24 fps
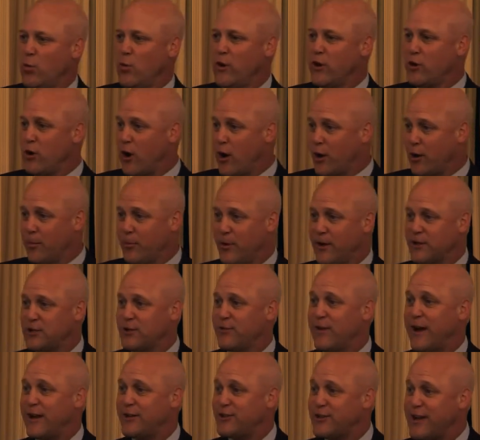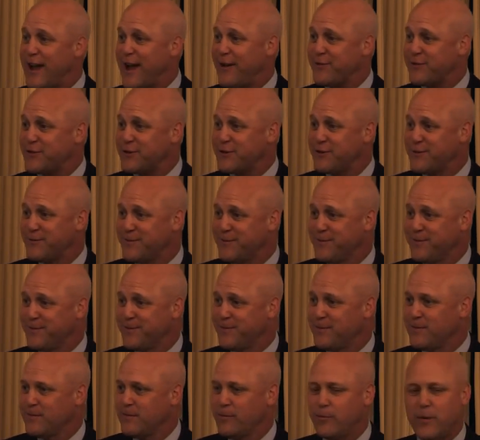We called a bunch of our chefs,
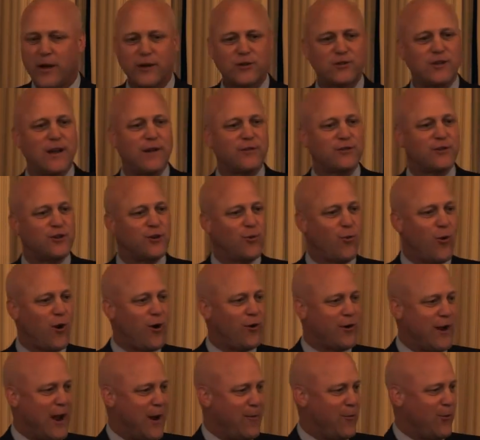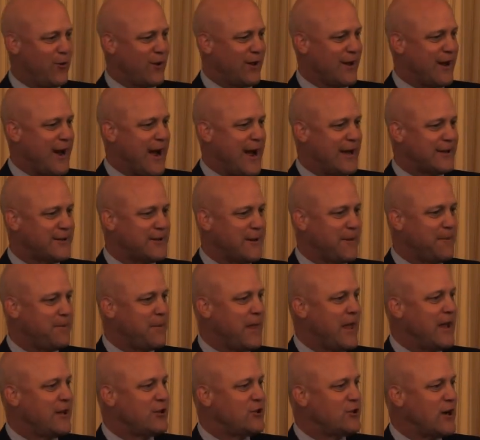best chefs in the world, Emeril Lagasse,
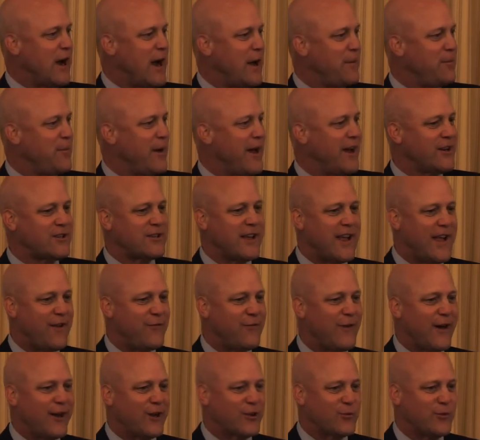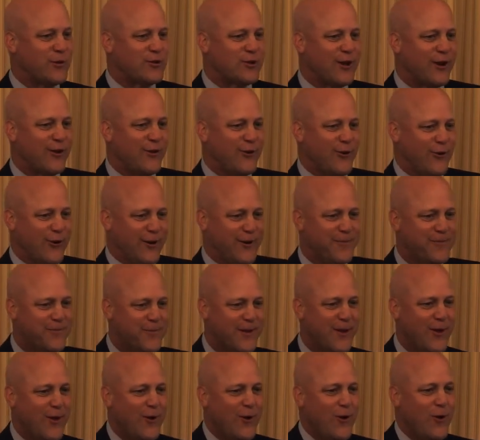John Besh. Say, hey fellas, what y'all doing?
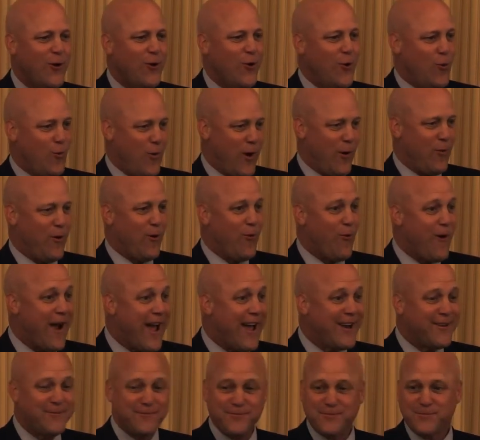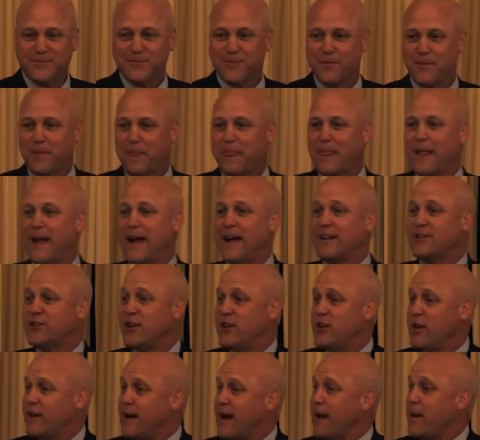Well, we're wet. I
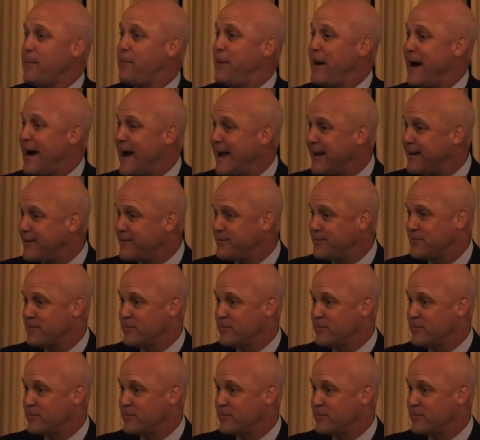said, you got a pot?